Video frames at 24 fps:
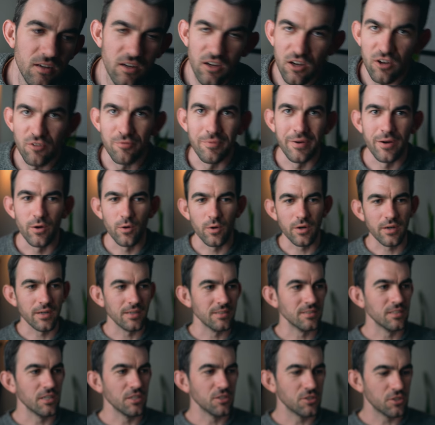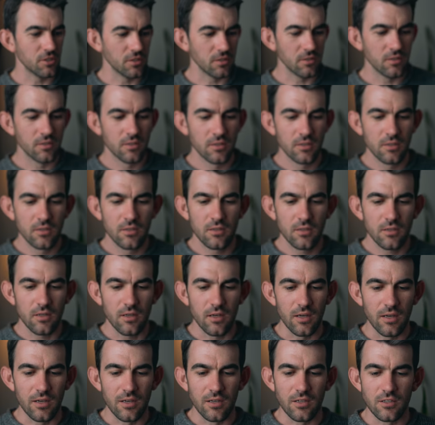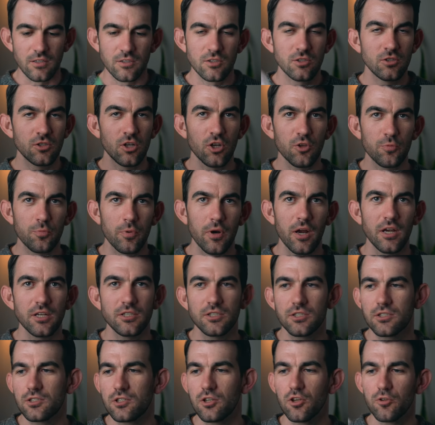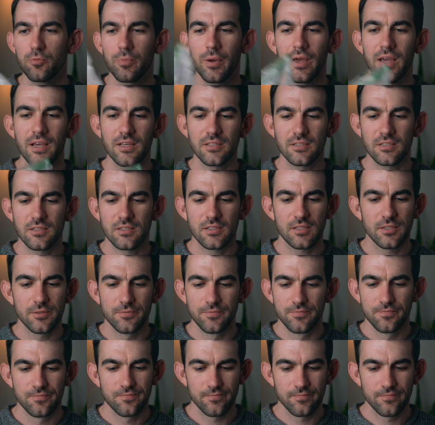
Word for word: of my organization. Uh, toothbrush, toothpaste,